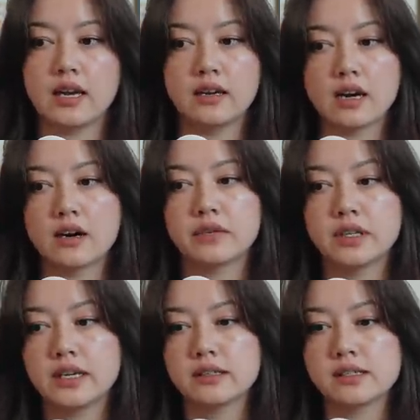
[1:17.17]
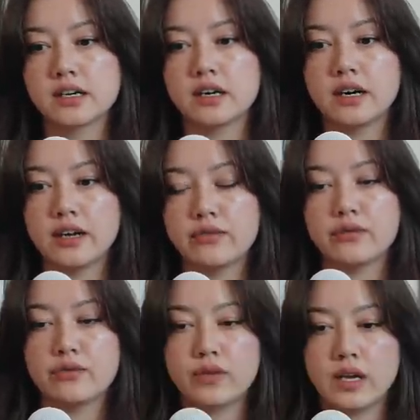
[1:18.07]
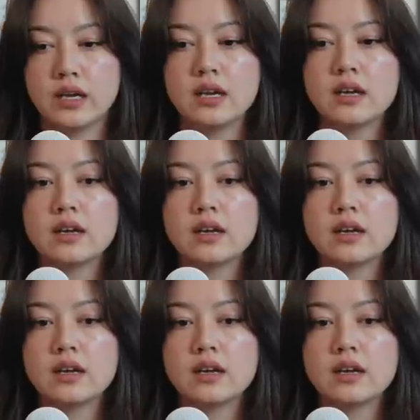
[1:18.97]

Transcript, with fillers: and not really consider if it fit